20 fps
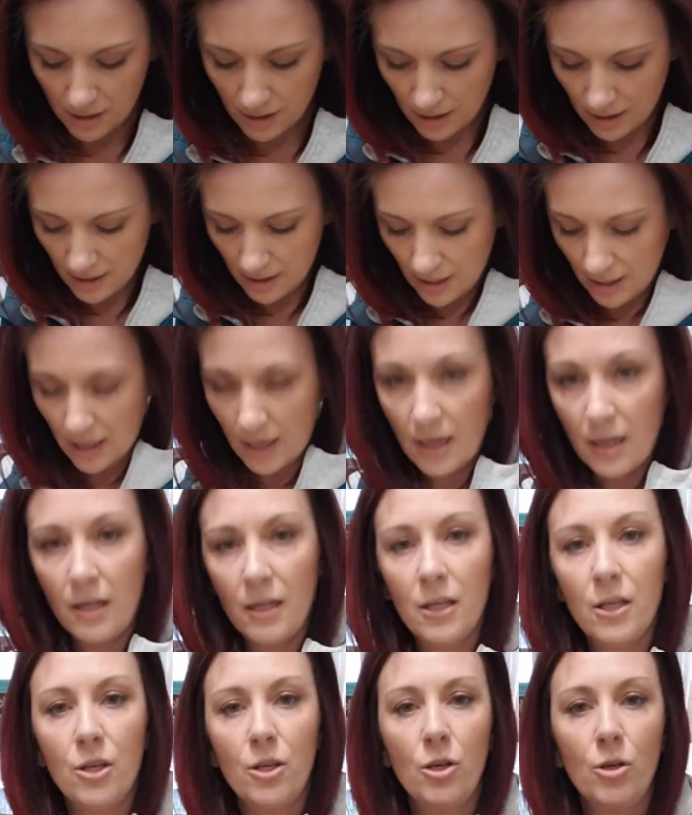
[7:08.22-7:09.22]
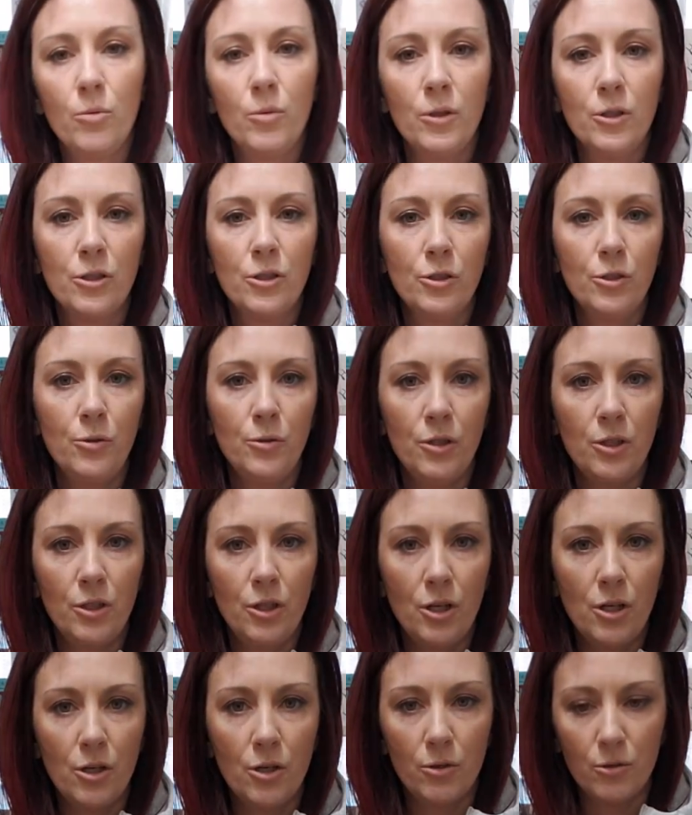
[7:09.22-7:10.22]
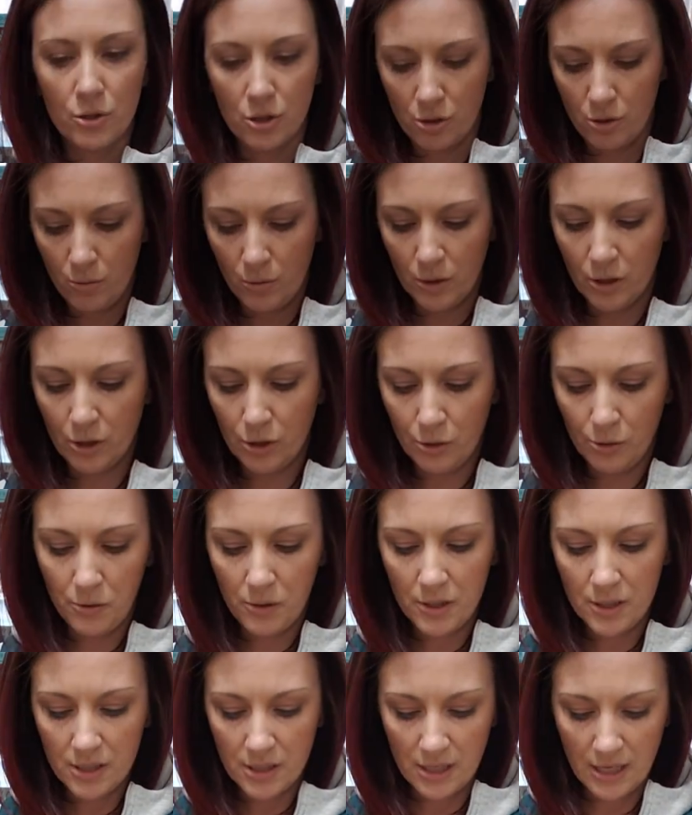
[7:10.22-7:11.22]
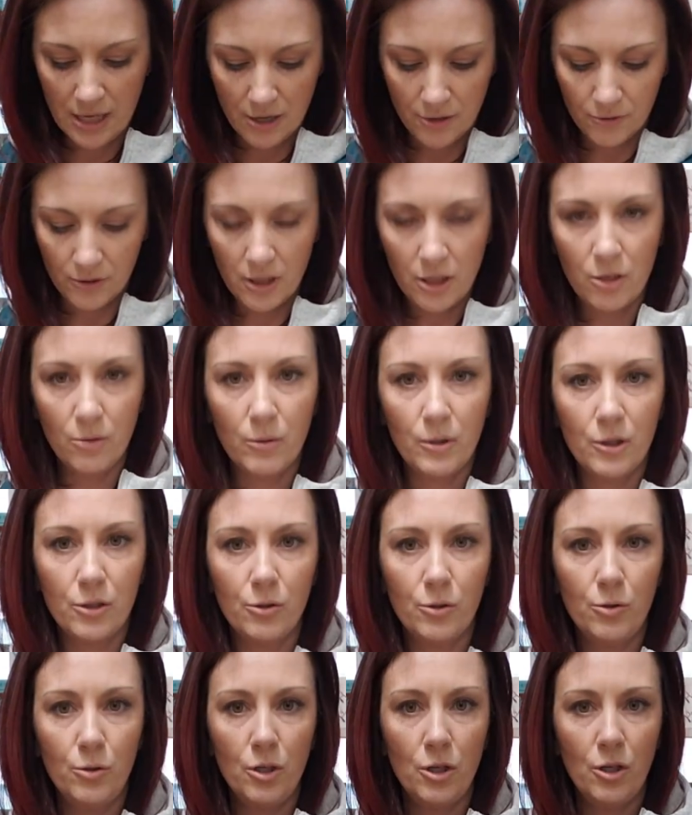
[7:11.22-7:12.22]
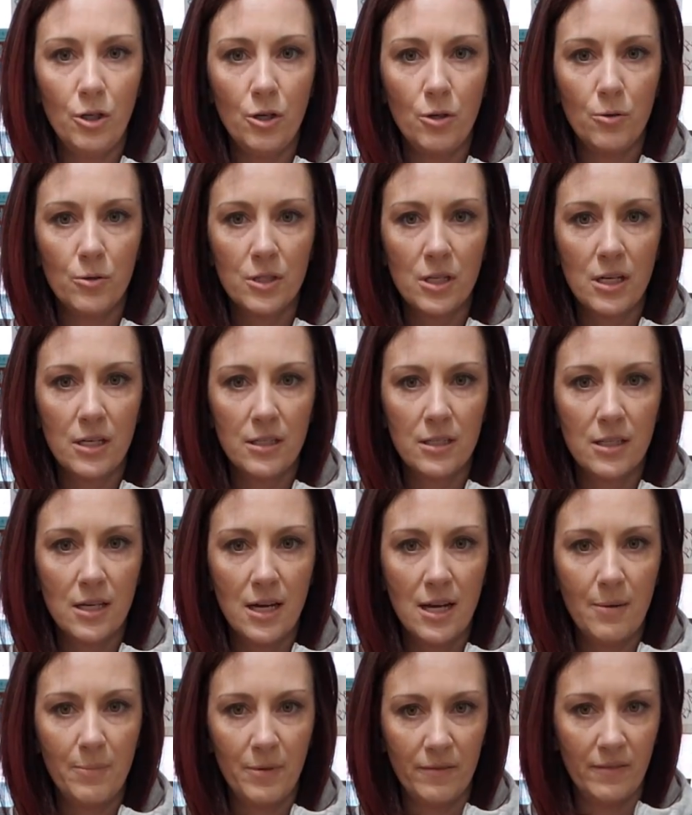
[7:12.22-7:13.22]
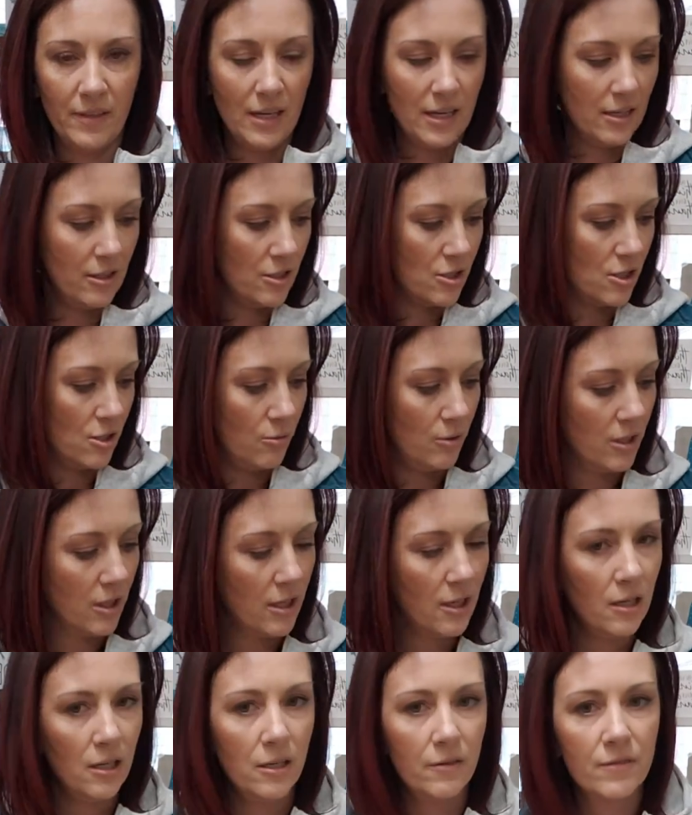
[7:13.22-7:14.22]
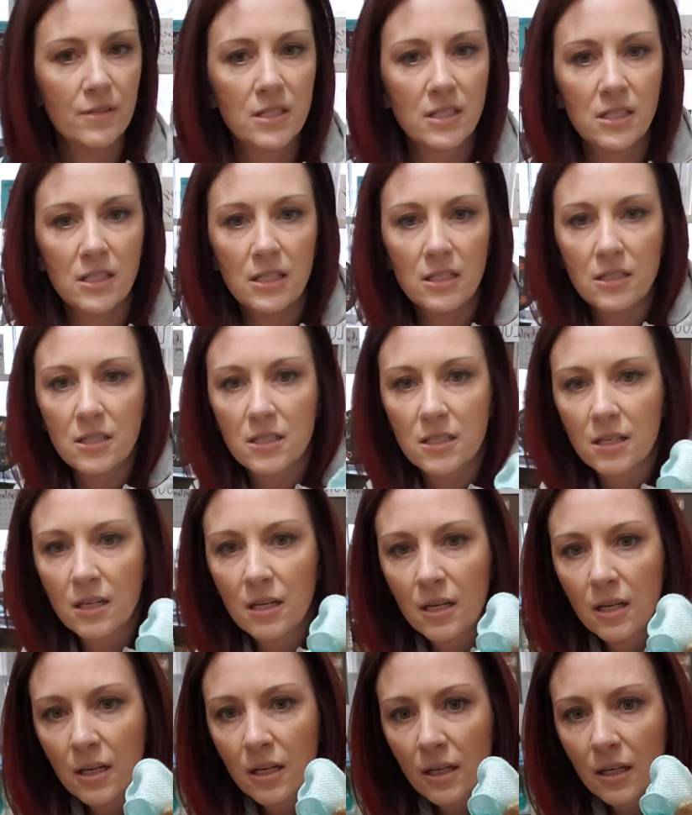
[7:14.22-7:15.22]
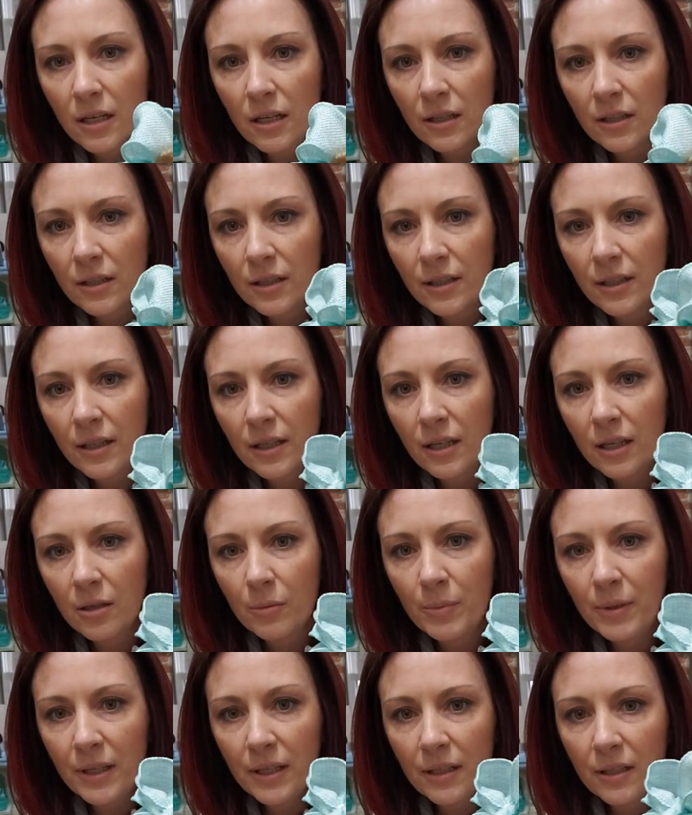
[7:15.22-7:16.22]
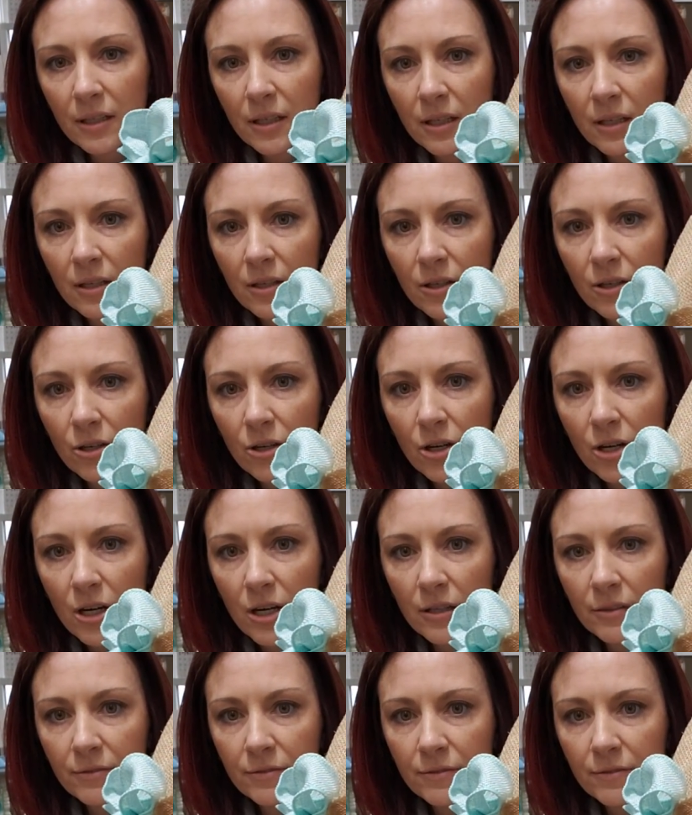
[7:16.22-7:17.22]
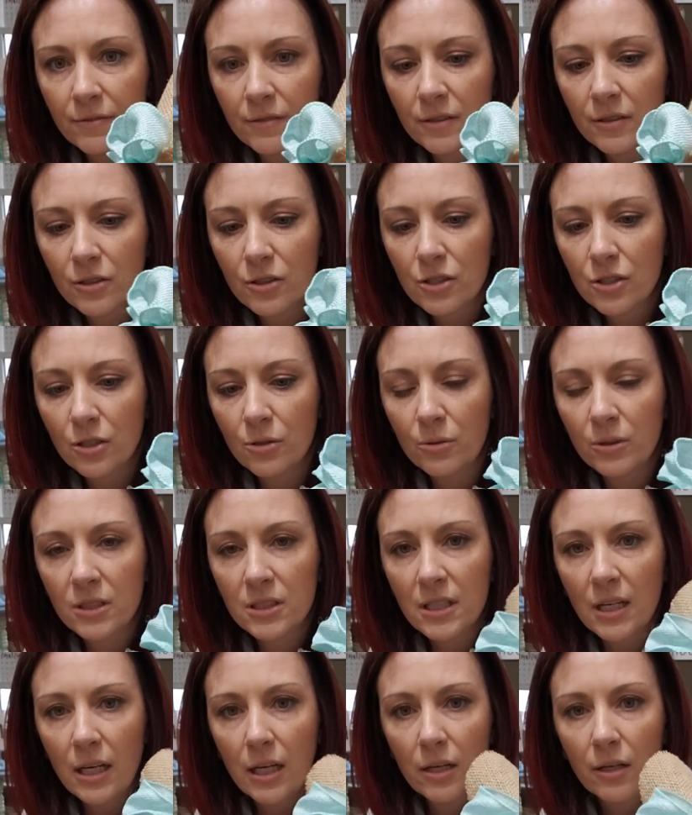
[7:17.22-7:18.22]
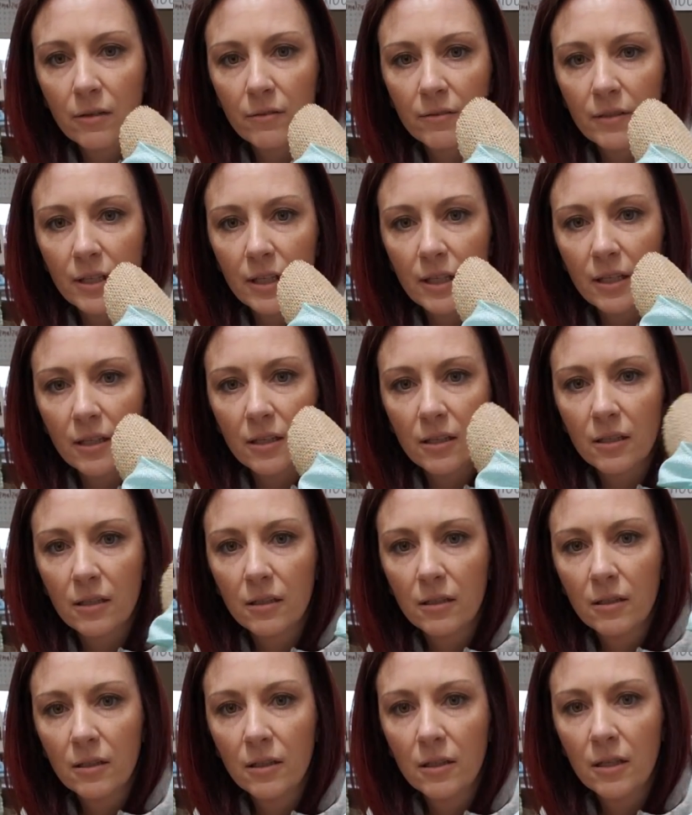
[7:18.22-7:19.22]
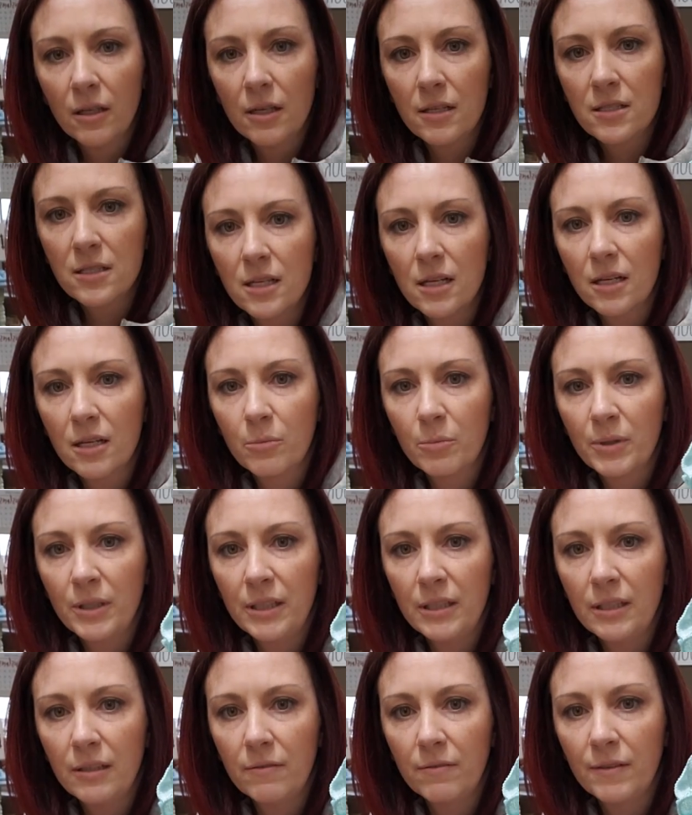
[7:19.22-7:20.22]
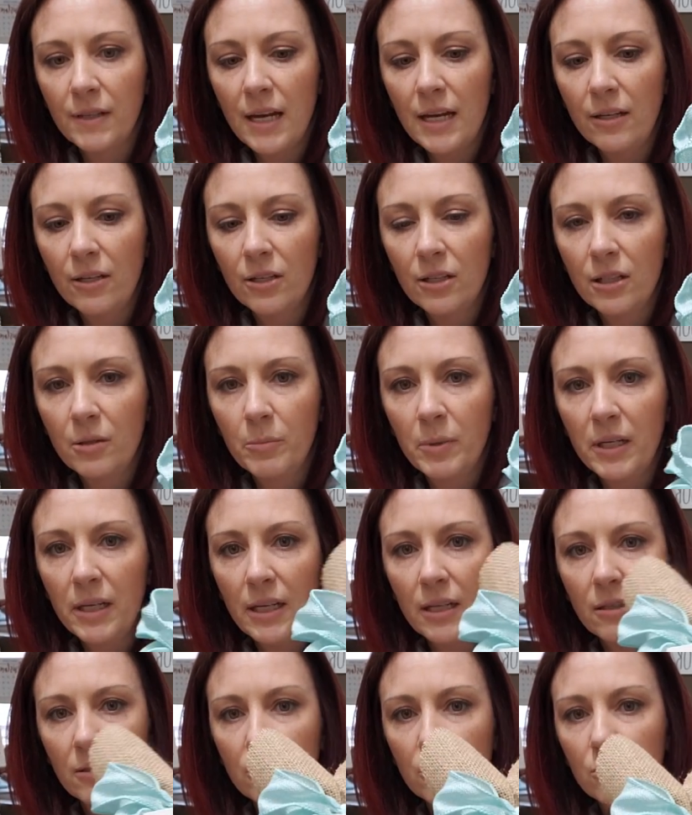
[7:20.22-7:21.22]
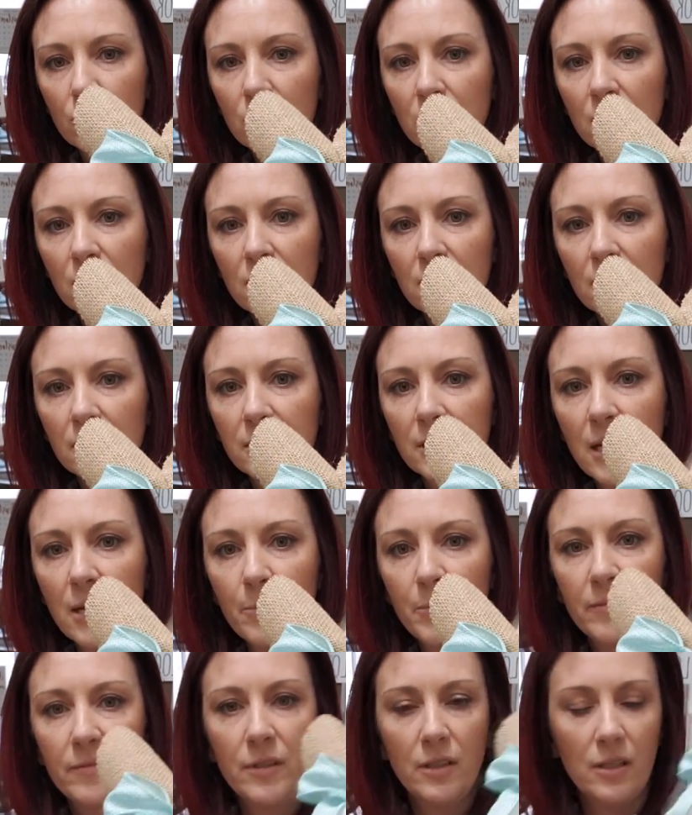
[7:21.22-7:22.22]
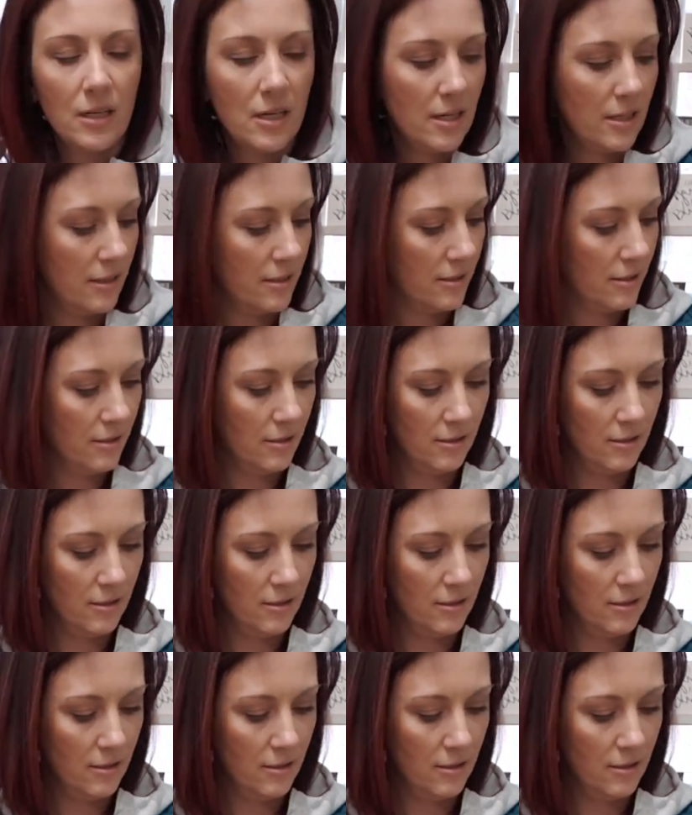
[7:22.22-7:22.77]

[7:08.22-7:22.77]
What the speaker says: And then you will glue your nose. So you will glue this down, then you will glue your nose on top of that. So it kind of sits a little bit off. So it's kind of like, it's not completely flat on the bunny. So it sits on top of the knot.